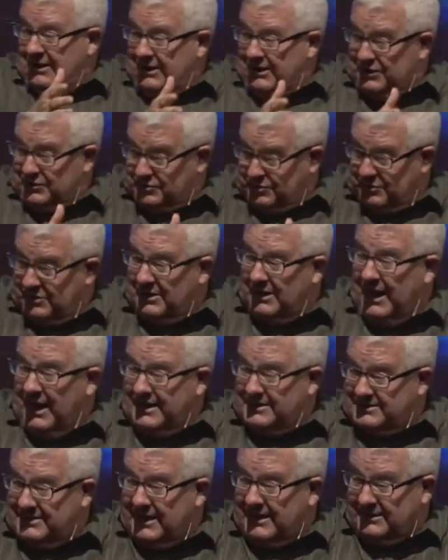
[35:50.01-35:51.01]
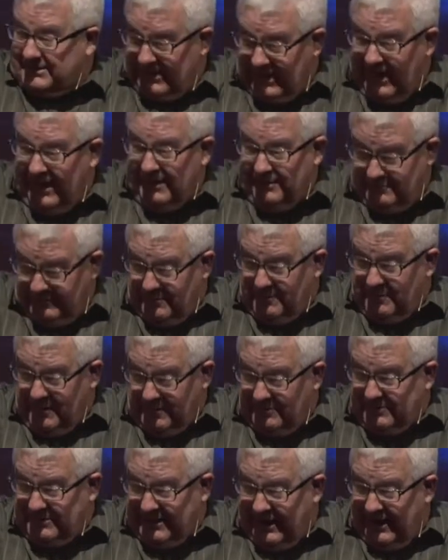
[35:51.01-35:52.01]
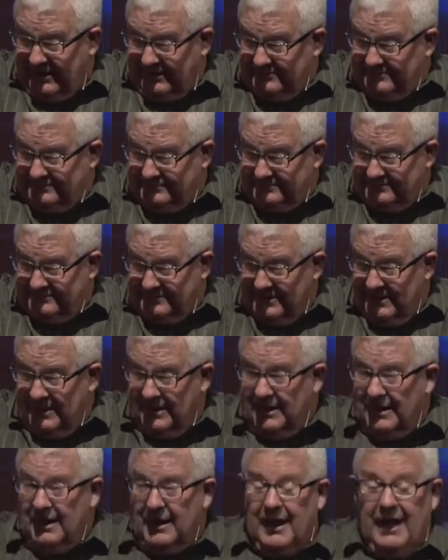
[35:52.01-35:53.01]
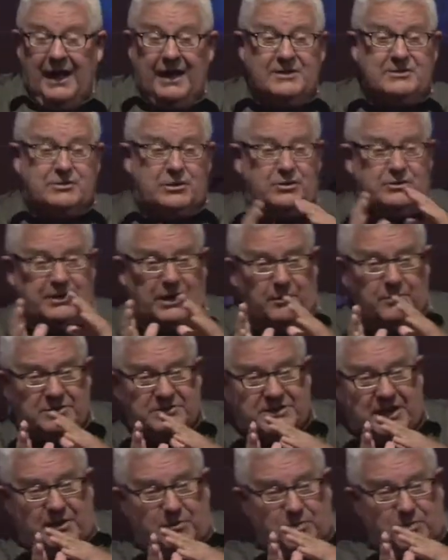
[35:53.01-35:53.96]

Israelites had light. Remember that? And so there was a